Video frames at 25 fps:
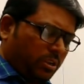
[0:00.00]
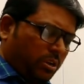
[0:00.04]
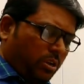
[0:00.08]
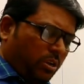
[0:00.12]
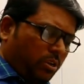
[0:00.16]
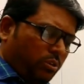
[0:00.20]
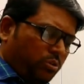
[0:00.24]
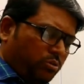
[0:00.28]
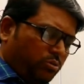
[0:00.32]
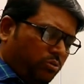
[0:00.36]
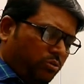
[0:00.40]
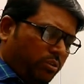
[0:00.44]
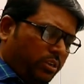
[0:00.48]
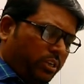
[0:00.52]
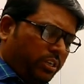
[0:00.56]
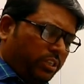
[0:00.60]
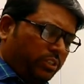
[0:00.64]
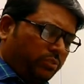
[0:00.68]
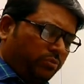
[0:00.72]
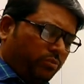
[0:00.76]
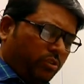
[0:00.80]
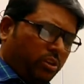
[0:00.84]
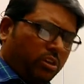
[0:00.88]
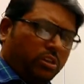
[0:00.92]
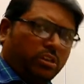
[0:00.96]
Suresh
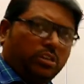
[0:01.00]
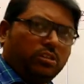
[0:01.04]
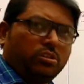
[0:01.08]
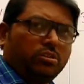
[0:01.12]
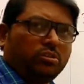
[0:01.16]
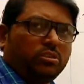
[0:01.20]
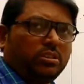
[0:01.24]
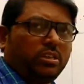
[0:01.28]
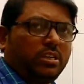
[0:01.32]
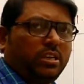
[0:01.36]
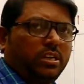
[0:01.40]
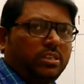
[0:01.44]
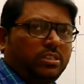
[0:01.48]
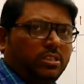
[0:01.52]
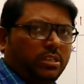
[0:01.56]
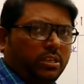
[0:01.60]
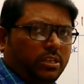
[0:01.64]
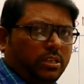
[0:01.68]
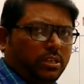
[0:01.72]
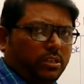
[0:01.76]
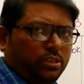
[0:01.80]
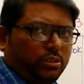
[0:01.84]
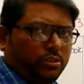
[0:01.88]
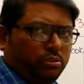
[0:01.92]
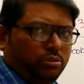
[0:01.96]
40,000 a check
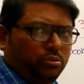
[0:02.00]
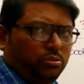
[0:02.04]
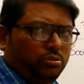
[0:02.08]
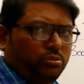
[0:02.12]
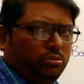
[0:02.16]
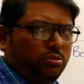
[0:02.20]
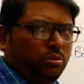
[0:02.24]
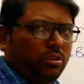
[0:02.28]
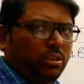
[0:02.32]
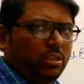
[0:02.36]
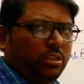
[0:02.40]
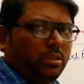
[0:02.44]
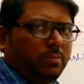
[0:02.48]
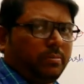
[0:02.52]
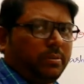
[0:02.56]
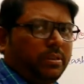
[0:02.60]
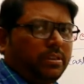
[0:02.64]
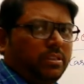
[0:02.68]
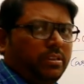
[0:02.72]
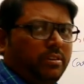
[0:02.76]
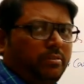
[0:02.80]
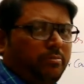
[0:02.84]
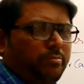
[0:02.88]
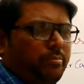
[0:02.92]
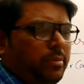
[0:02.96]
issued during the month
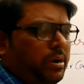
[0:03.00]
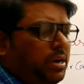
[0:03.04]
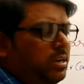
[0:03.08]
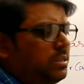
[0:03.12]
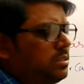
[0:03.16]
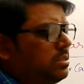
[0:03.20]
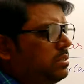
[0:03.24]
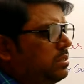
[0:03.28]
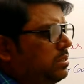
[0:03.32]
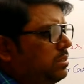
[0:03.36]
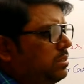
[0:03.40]
of March,